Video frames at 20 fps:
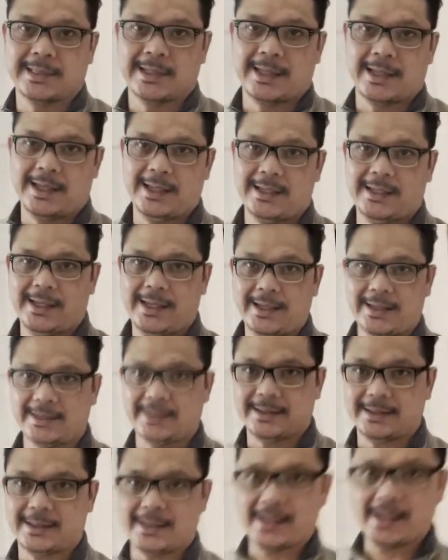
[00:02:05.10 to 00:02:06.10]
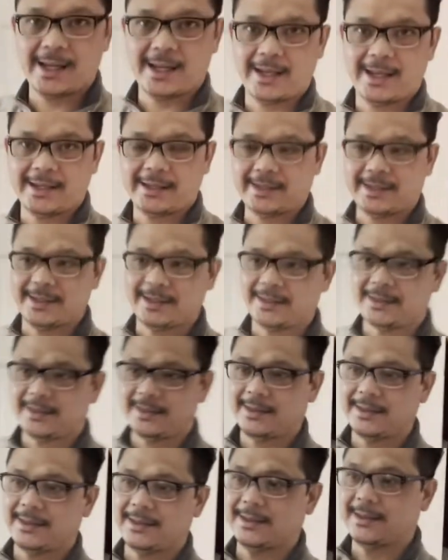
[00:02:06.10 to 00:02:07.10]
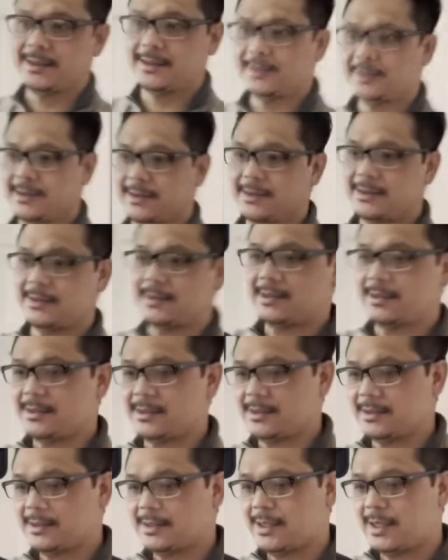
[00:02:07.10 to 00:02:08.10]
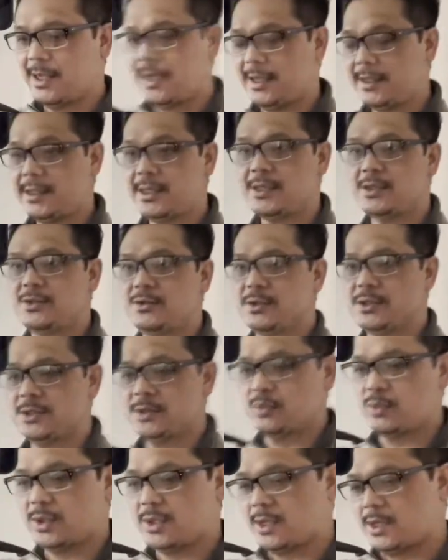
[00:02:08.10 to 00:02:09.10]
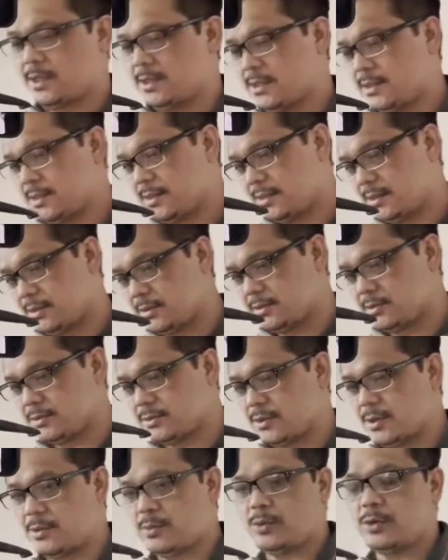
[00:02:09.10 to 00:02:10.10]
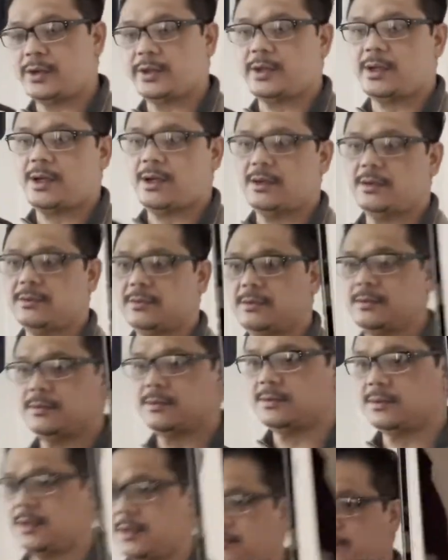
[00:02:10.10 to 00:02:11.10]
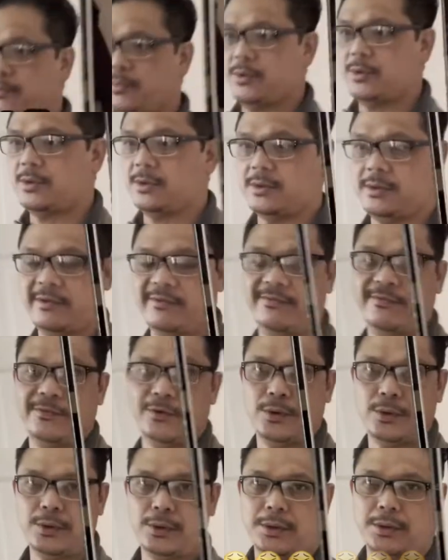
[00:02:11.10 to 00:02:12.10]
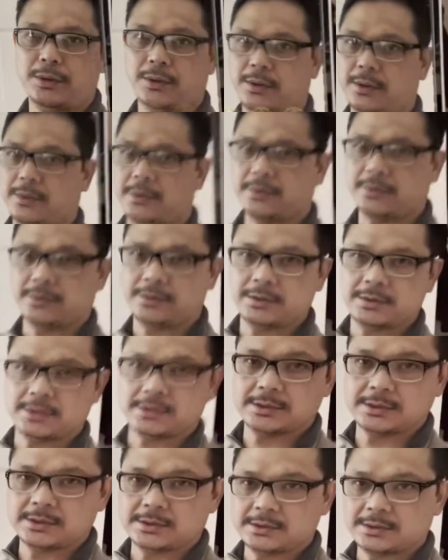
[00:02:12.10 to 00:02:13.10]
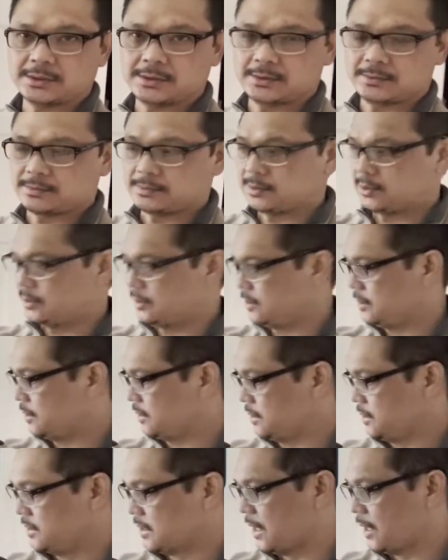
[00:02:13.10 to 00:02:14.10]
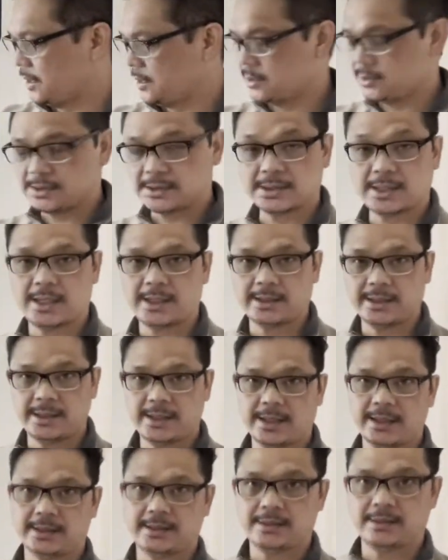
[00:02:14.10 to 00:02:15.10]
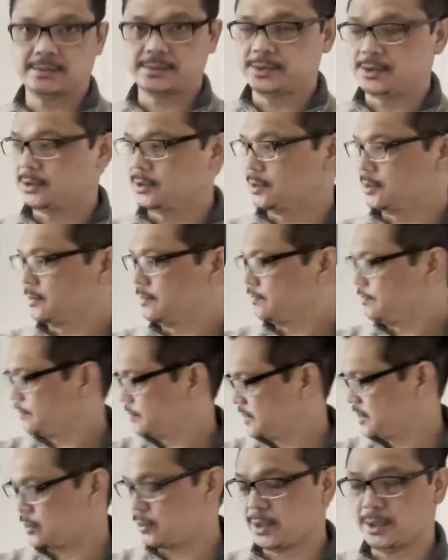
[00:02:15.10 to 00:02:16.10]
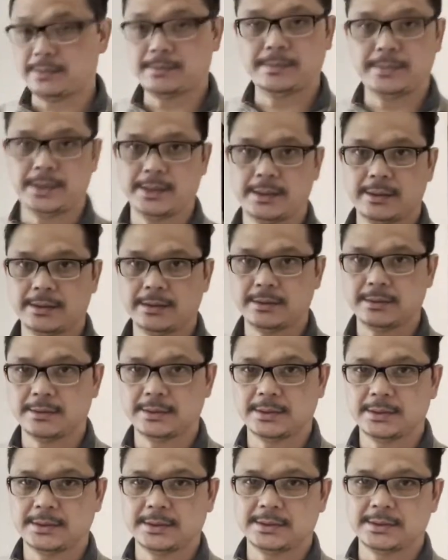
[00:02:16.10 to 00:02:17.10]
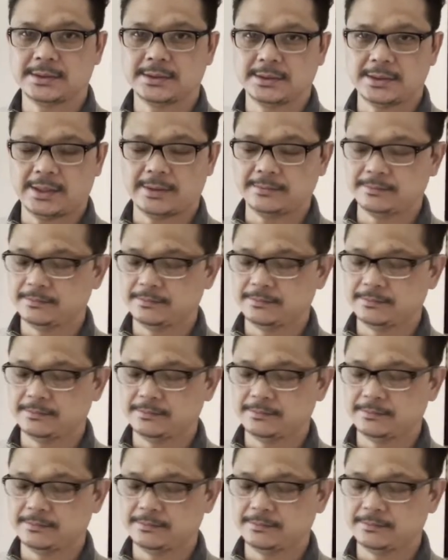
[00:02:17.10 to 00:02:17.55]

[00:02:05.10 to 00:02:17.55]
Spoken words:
I like it, like it. I can use it when I do a workout. You can put on the floor or on the sideline of the treadmill. So,